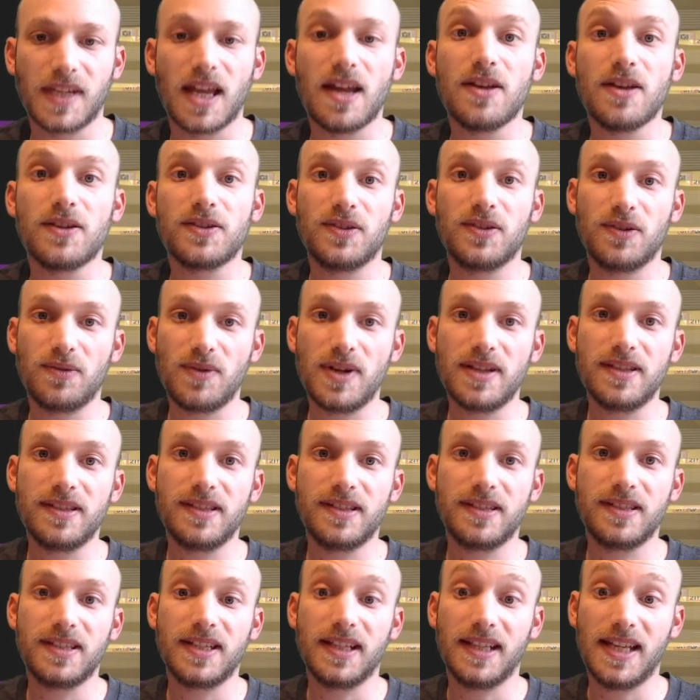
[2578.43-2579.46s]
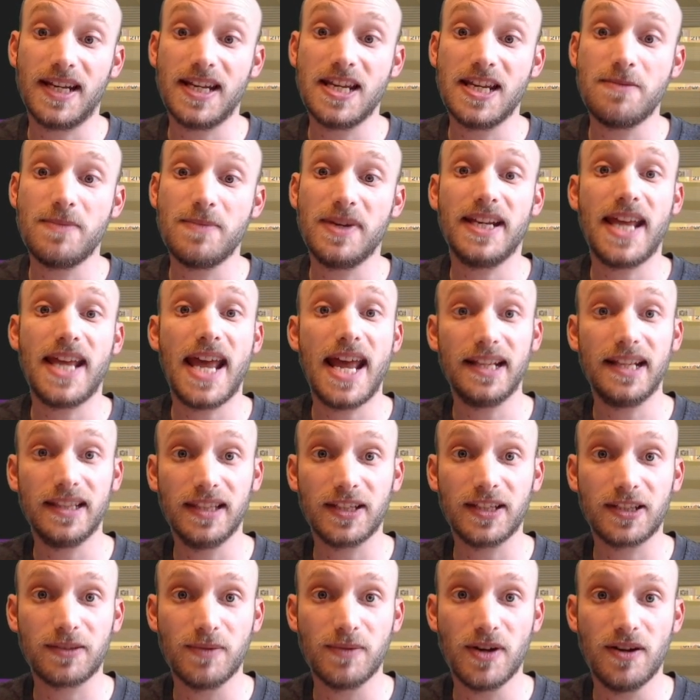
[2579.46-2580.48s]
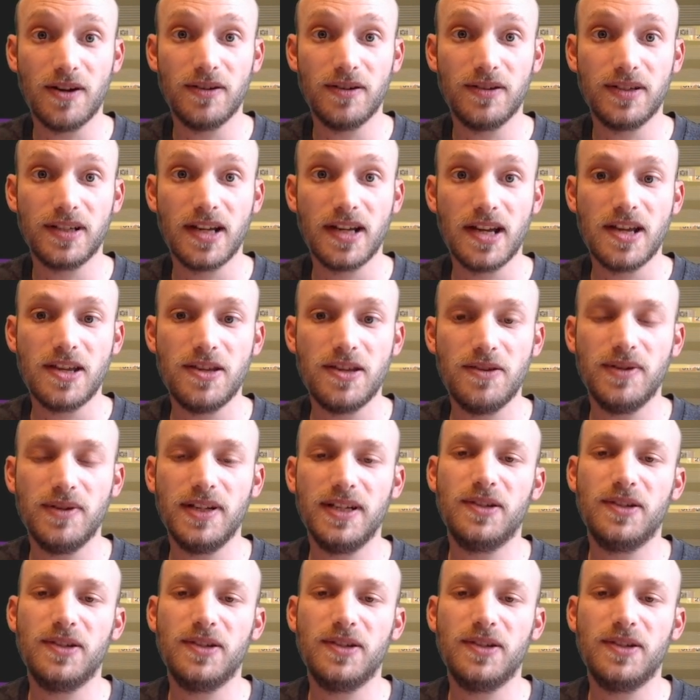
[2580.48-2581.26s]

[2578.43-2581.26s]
So to run Selenium in headless mode, you need